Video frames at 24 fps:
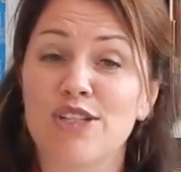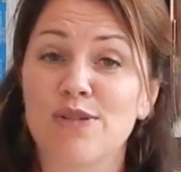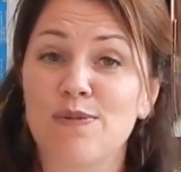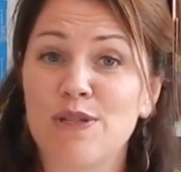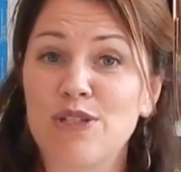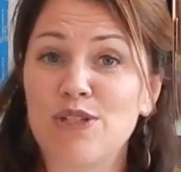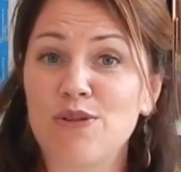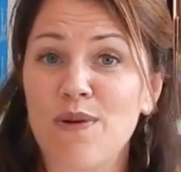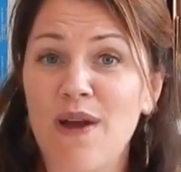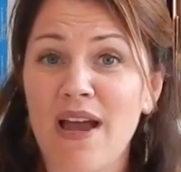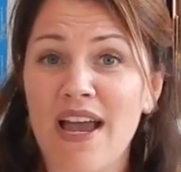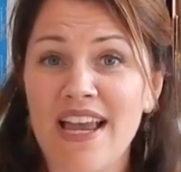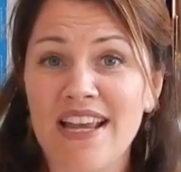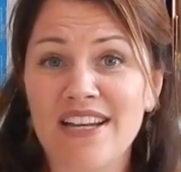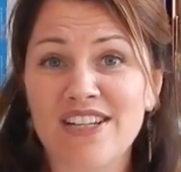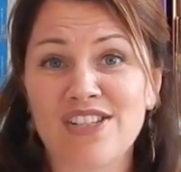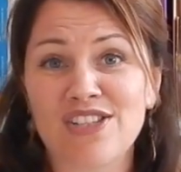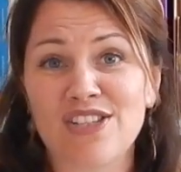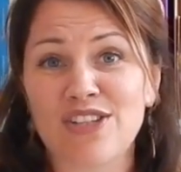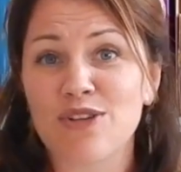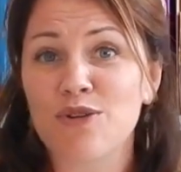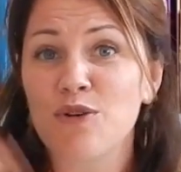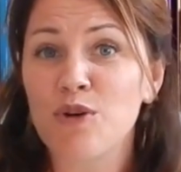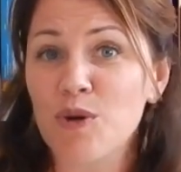So we tried
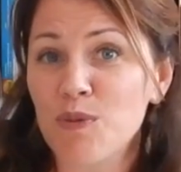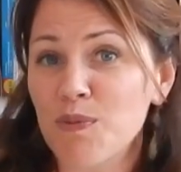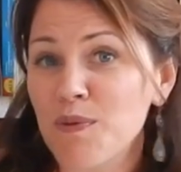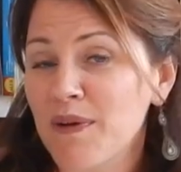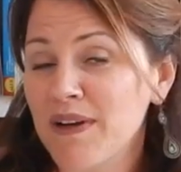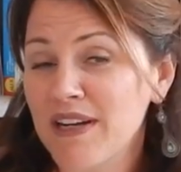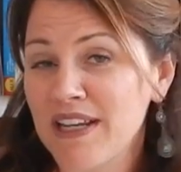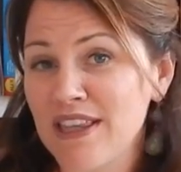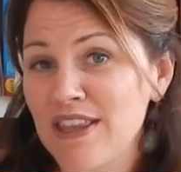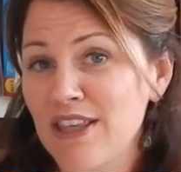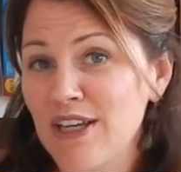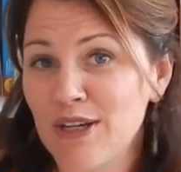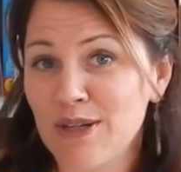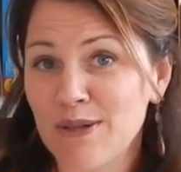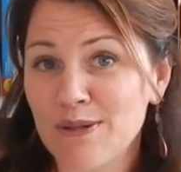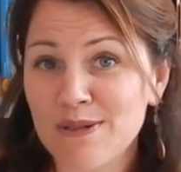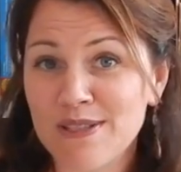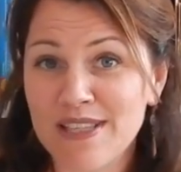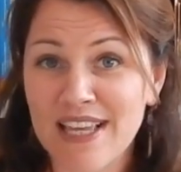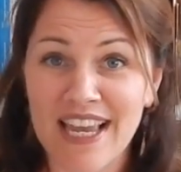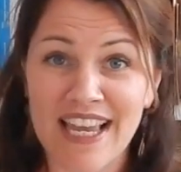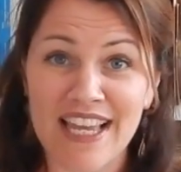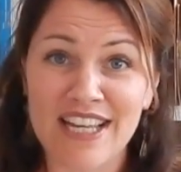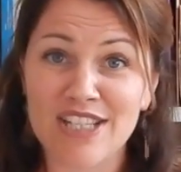just incorporating
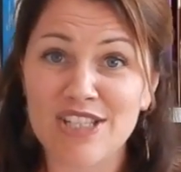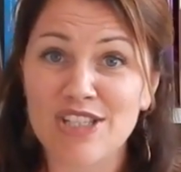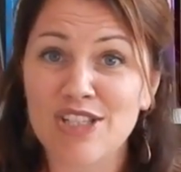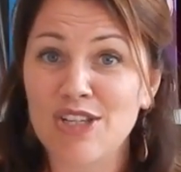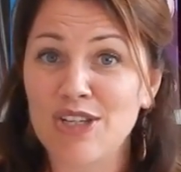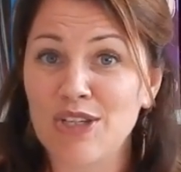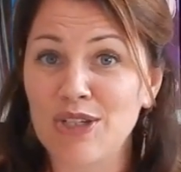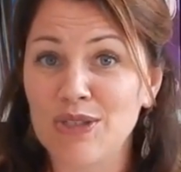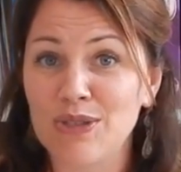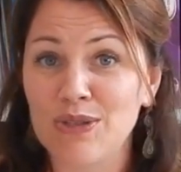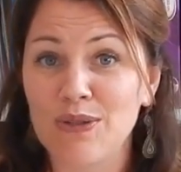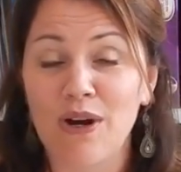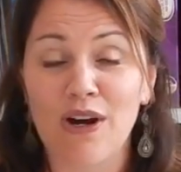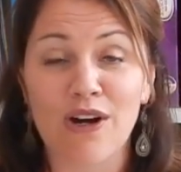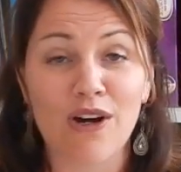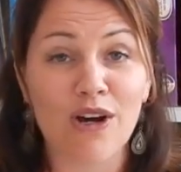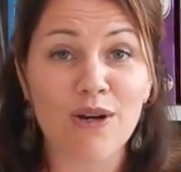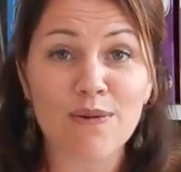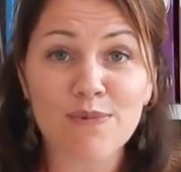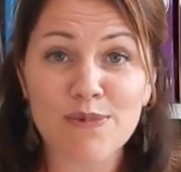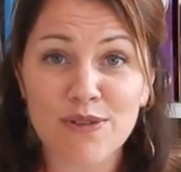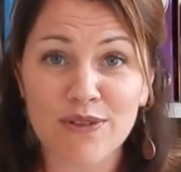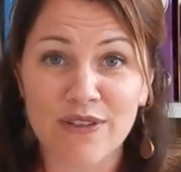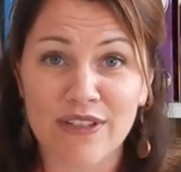those into our
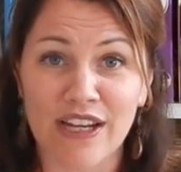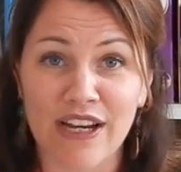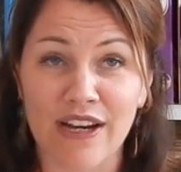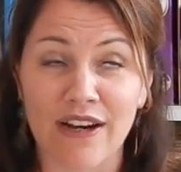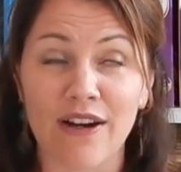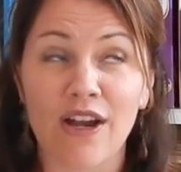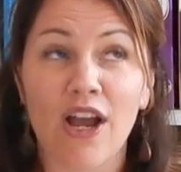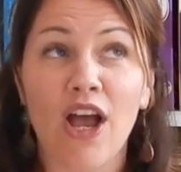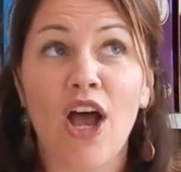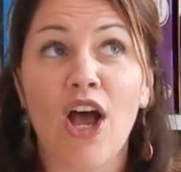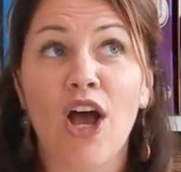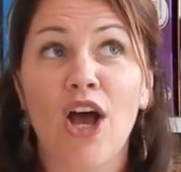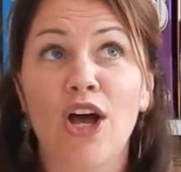homeschool year.